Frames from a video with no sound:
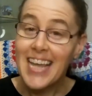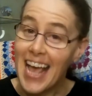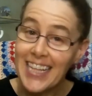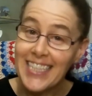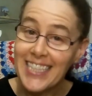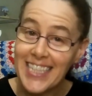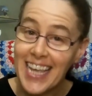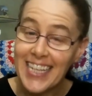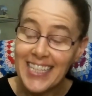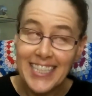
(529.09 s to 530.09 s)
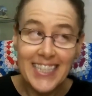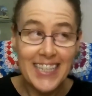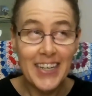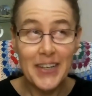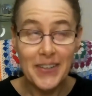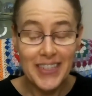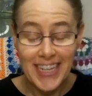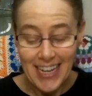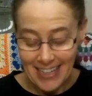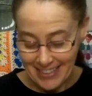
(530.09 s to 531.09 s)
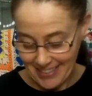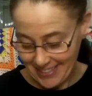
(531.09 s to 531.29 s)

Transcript: 10 sins. Yeah.